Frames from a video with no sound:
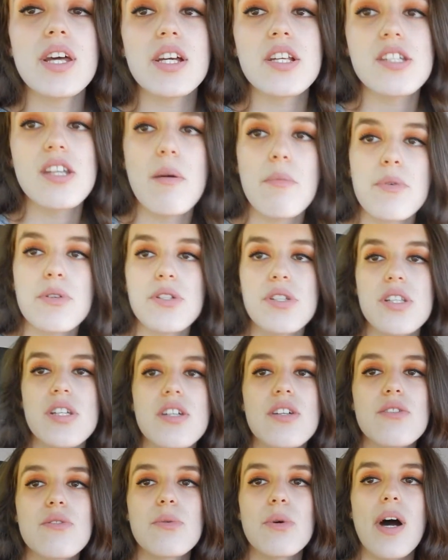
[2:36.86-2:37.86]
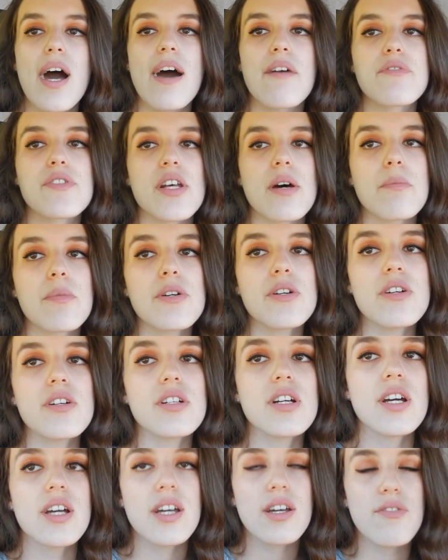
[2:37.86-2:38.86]
next time we'll see you, we'll have Summer.
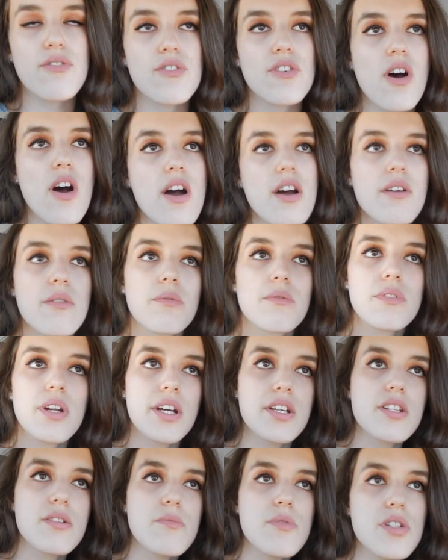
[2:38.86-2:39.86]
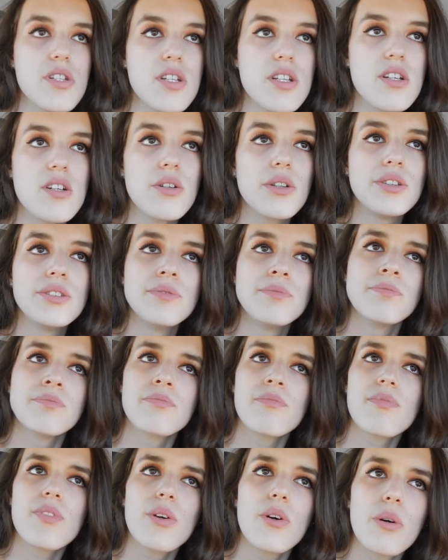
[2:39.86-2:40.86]
If not, next time we see you,
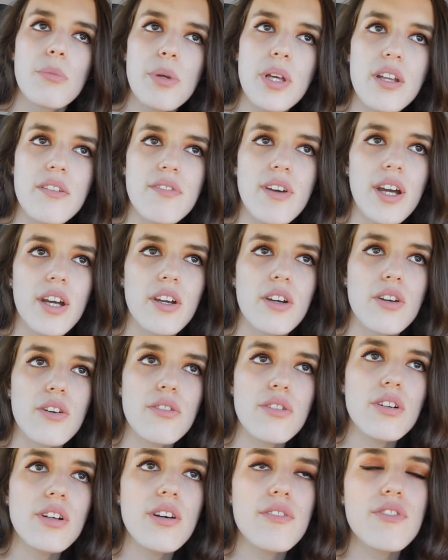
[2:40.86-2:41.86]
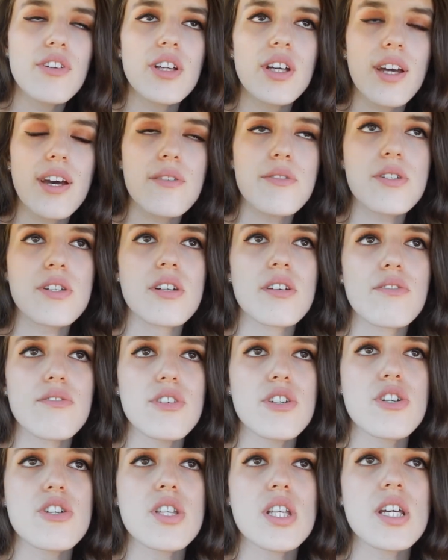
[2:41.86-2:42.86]
we'll be in Vancouver. I feel like I was gonna
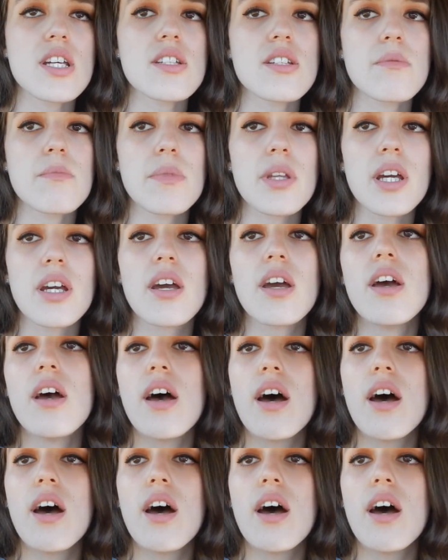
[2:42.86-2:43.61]
finish saying something.